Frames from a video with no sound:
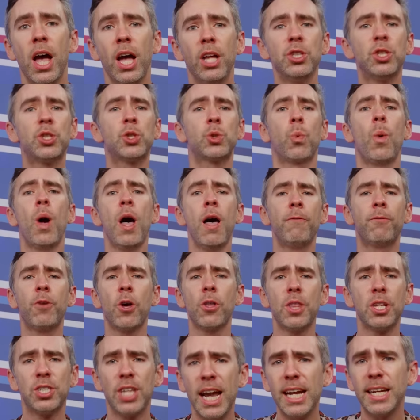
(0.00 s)
and Swerve got
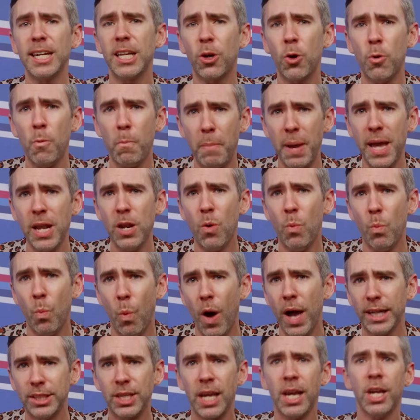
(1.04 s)
the technical pin on
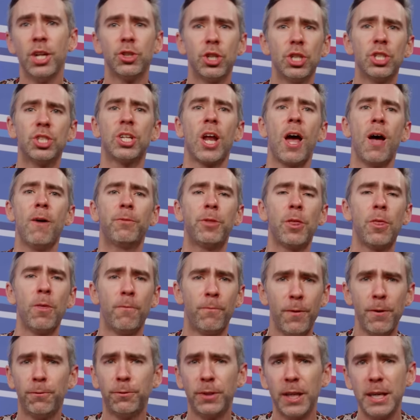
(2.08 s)
White just after the
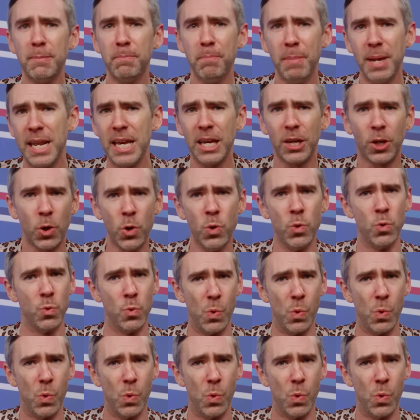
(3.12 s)
15 minute call,